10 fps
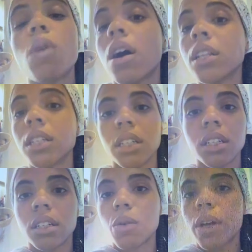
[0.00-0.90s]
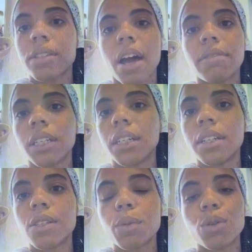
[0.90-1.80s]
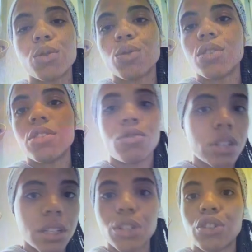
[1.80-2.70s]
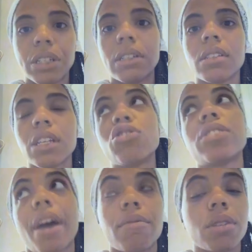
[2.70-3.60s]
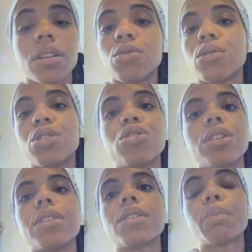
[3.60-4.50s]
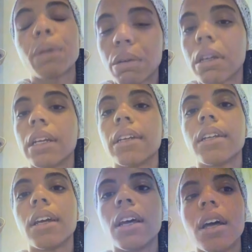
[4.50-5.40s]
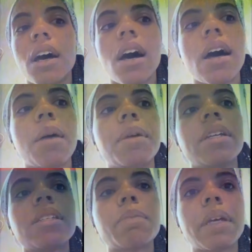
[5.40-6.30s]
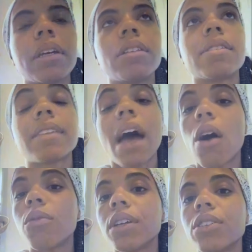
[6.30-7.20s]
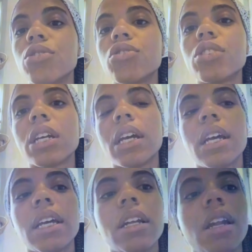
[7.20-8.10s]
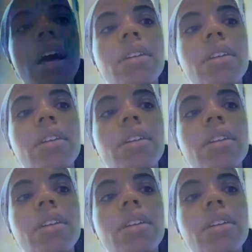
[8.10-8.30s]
other West African spiritual traditions and just African traditions, period. It's been salvaged in a lot